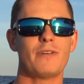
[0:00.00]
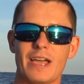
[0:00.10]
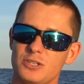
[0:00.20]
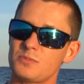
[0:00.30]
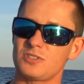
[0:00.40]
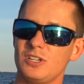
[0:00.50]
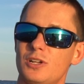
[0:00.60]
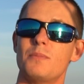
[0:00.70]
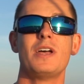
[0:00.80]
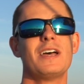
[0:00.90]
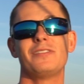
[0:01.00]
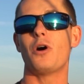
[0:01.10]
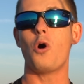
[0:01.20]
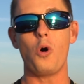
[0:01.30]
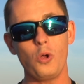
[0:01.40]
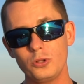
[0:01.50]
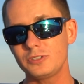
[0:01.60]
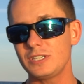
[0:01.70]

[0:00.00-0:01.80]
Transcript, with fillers: vacuum seal them, the whole